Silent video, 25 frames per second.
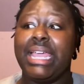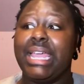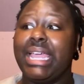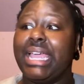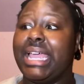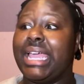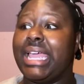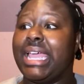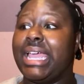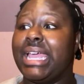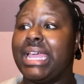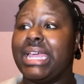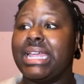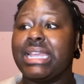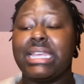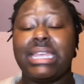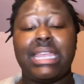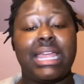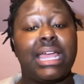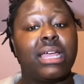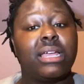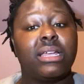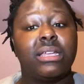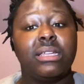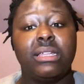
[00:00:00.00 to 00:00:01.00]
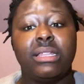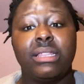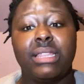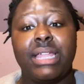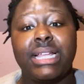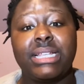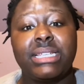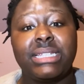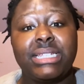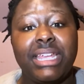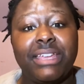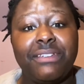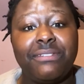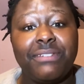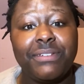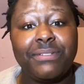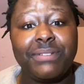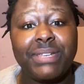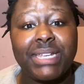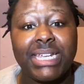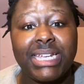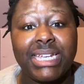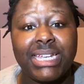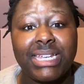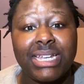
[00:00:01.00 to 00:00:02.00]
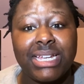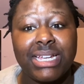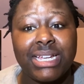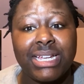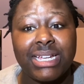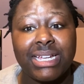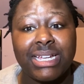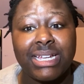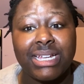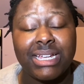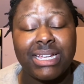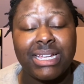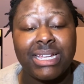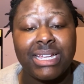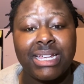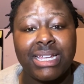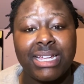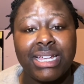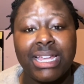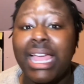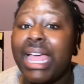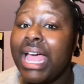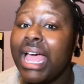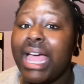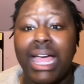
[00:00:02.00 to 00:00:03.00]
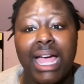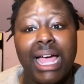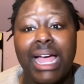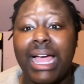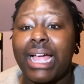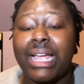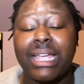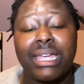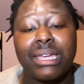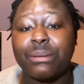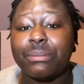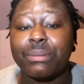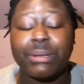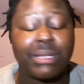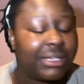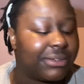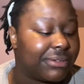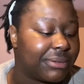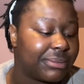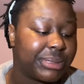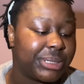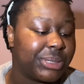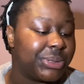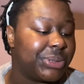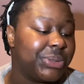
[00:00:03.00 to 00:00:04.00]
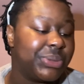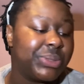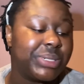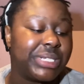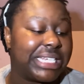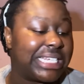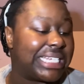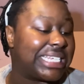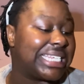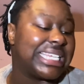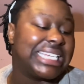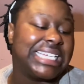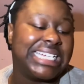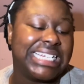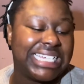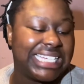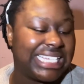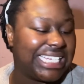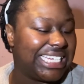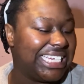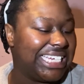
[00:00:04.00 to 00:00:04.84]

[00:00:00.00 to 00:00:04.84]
And that's day 15. I can't believe I'm still doing this, but